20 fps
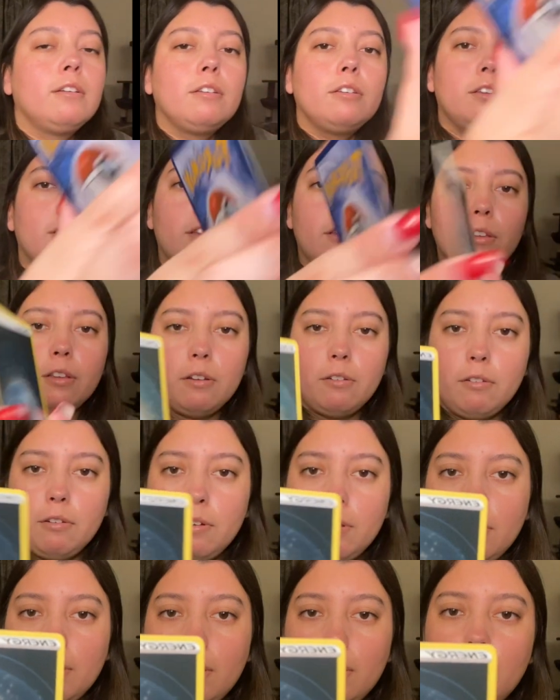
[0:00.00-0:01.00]
So
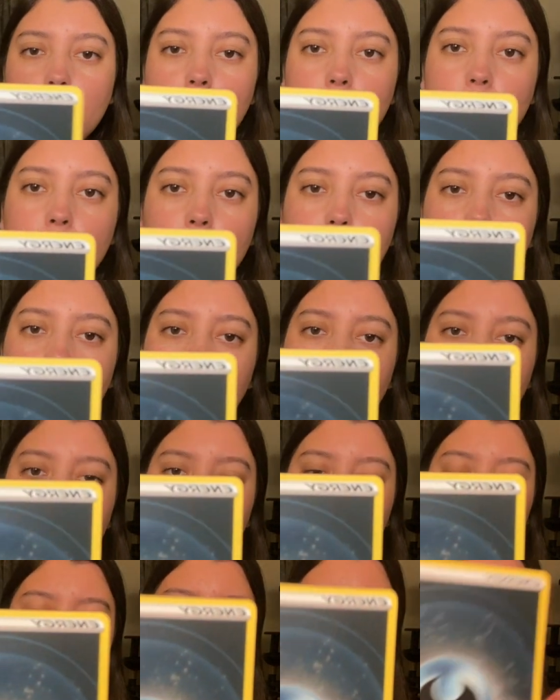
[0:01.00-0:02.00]

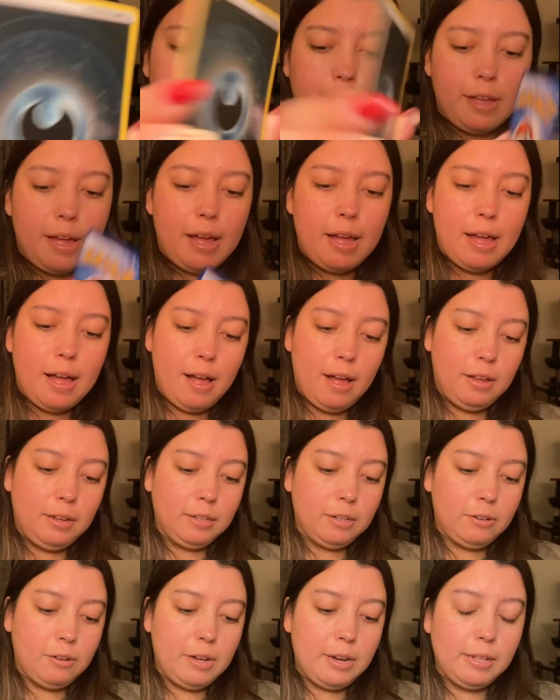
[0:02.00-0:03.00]
there's that. I'll
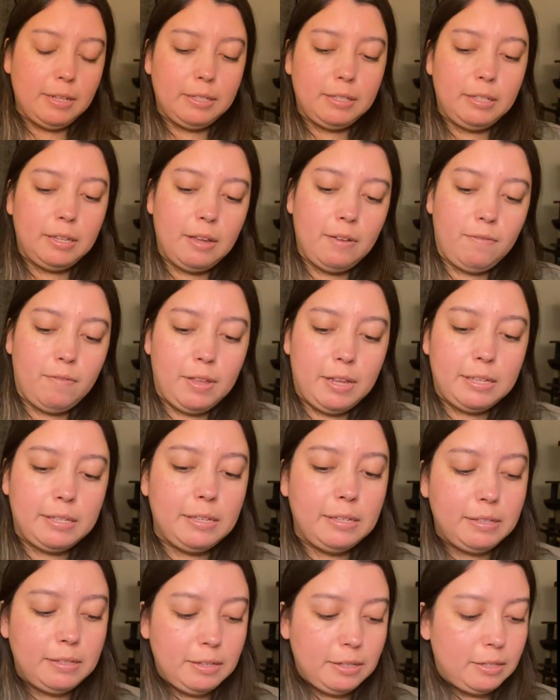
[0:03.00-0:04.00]
go ahead and sleeve this
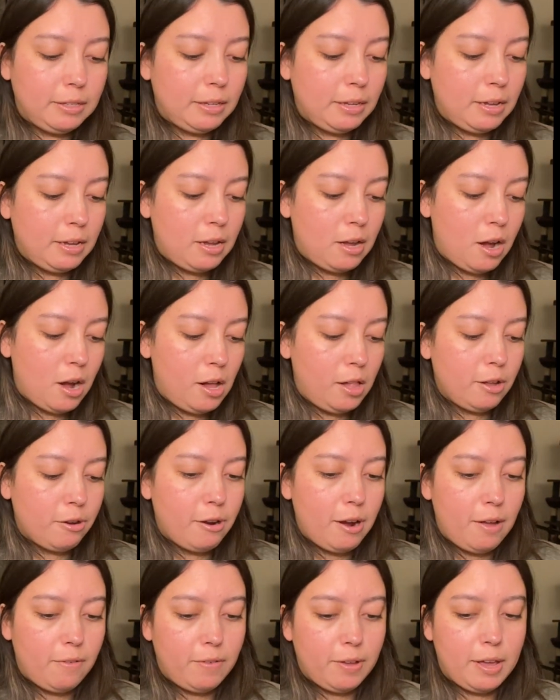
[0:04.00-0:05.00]
since it's a
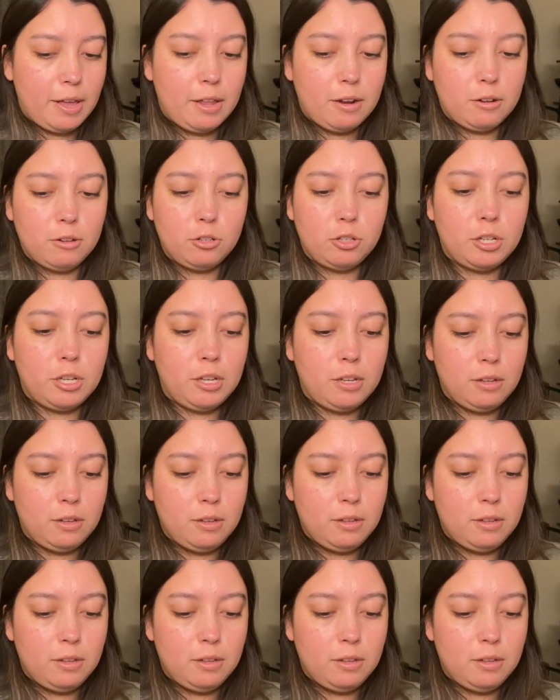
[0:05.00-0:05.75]
holographic energy.